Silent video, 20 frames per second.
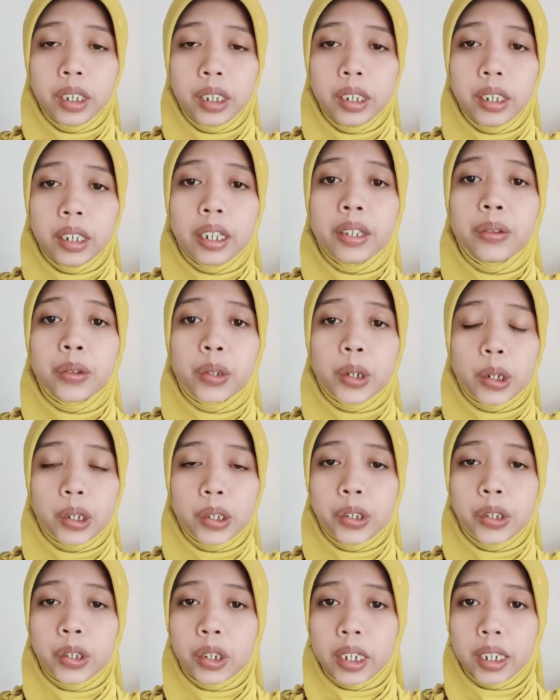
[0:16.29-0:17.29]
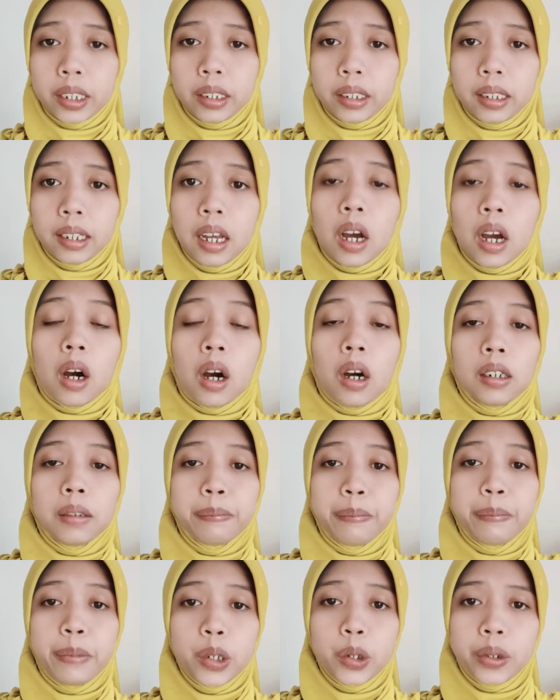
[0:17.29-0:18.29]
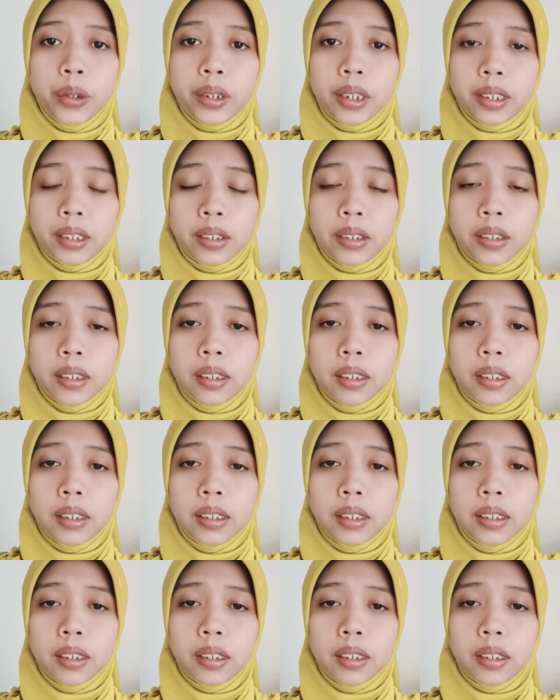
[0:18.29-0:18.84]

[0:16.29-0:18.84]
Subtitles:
interest rate on business,